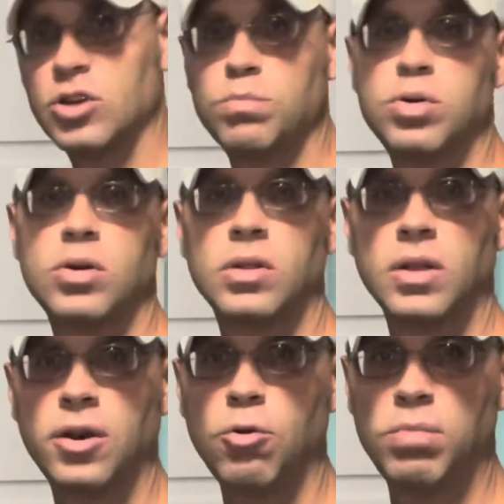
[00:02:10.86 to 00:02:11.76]
put a
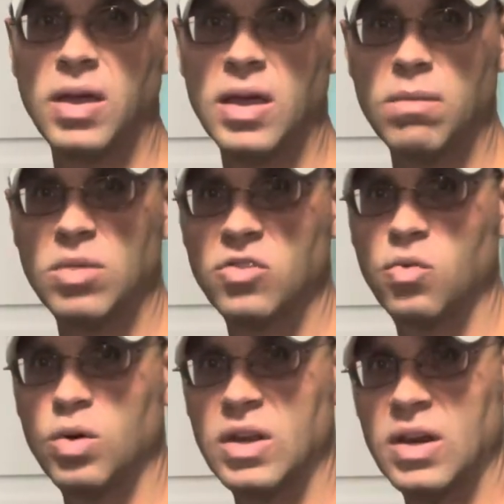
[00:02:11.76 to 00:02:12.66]
little bit in
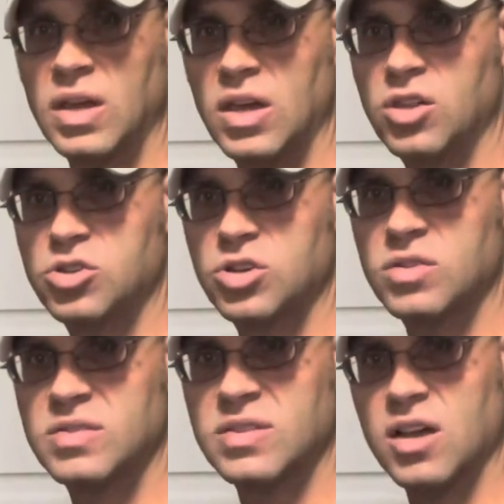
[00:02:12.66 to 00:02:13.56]
between each
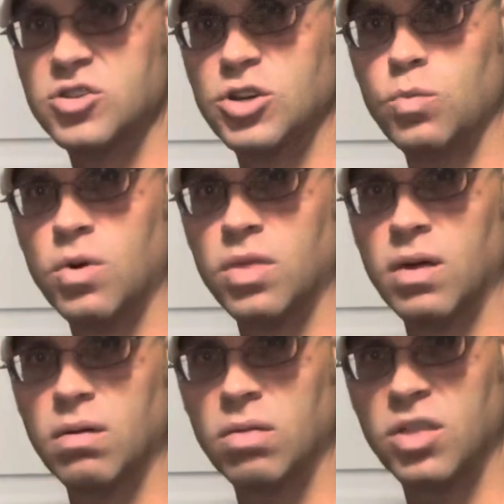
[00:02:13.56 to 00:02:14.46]
section where
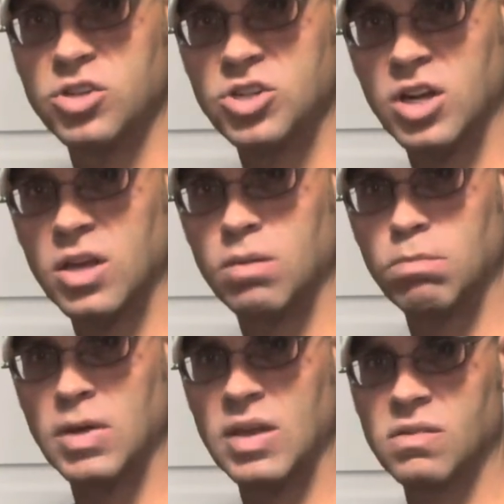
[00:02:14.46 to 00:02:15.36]
the chicken
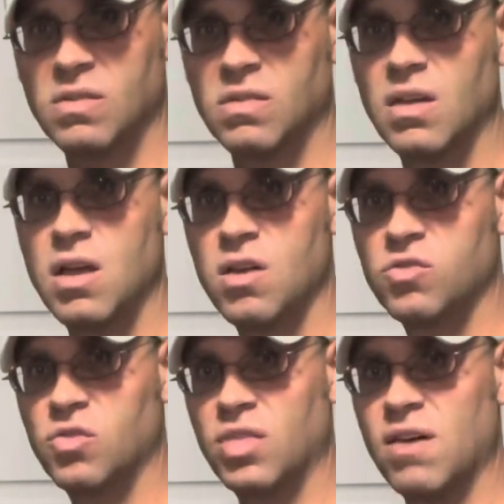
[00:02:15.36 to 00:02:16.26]
meets,
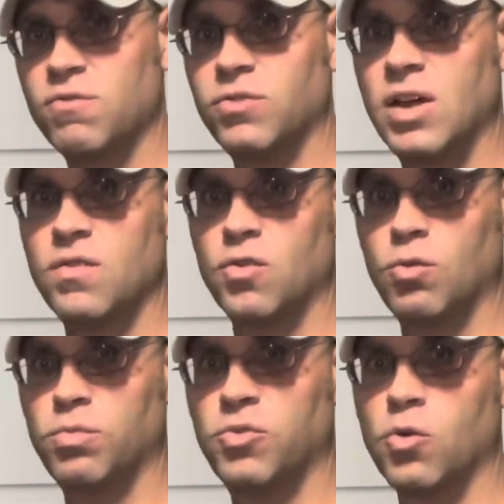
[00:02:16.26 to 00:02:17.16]
so that flavor
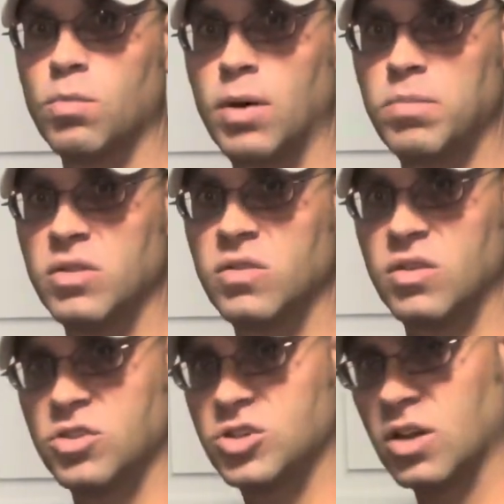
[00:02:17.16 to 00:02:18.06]
will absorb up into
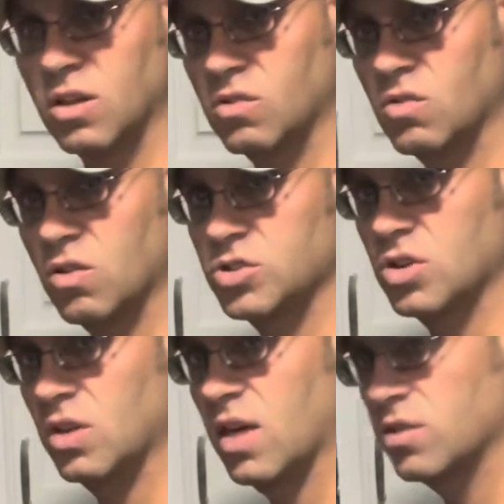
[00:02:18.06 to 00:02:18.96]
the chicken. So I'll show you that in